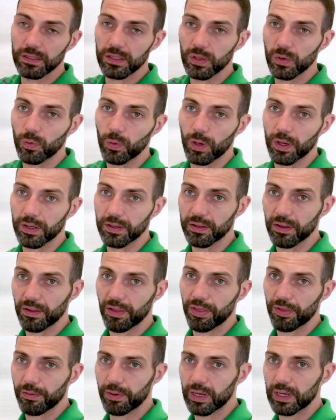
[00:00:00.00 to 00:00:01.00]
to 1 to
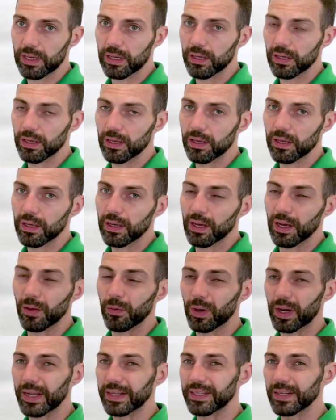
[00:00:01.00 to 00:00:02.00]
3, and
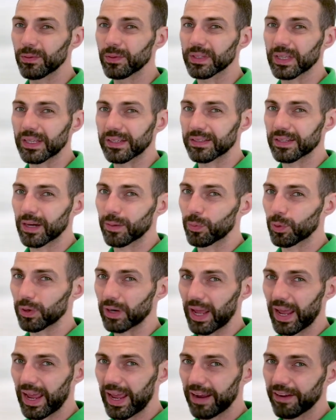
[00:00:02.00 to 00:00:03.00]
what I did was I
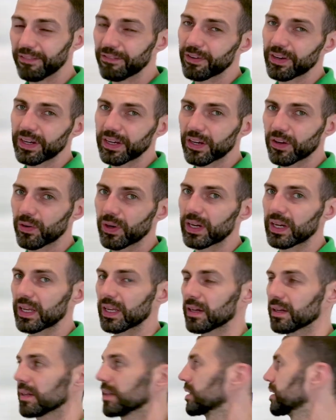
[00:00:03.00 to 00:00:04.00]
doubled every
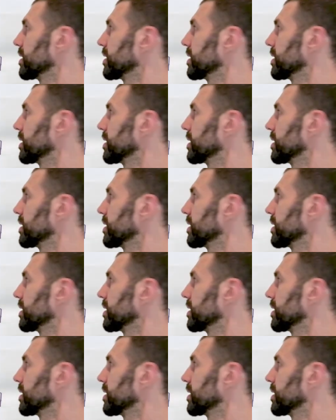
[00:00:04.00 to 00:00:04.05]
ingredient,